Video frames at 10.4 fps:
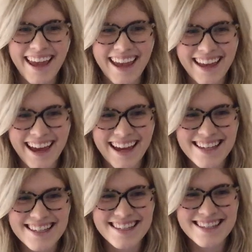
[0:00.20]
Hey
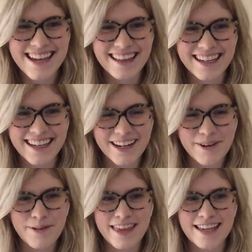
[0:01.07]
guys, Sayla
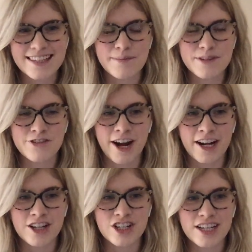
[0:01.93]
here with SM
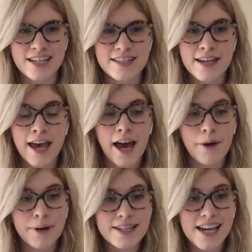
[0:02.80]
Strategies.
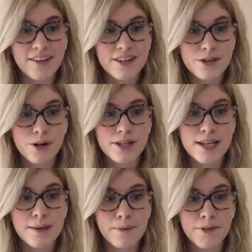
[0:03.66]
I want to dive into our
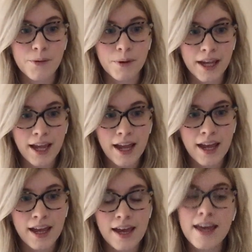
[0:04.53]
tip of the
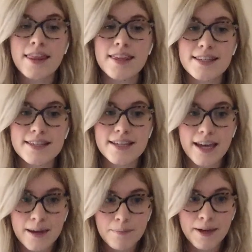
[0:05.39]
week. This
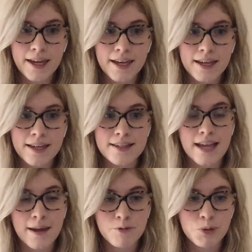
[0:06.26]
tip
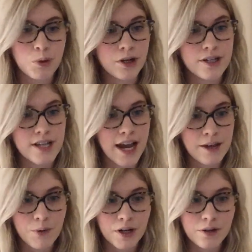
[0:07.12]
is aimed towards
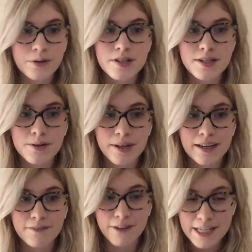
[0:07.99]
anyone who is
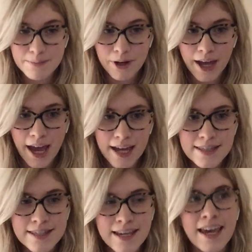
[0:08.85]
doing Facebook
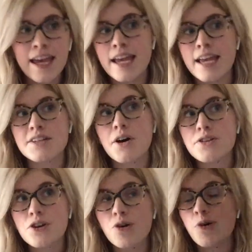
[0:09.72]
ads. It's
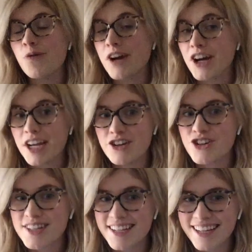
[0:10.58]
also very
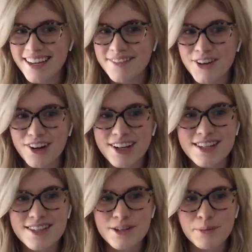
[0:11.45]
interesting if you're a
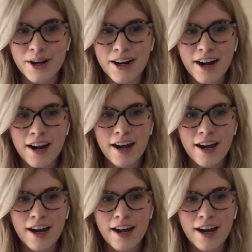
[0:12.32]
consumer,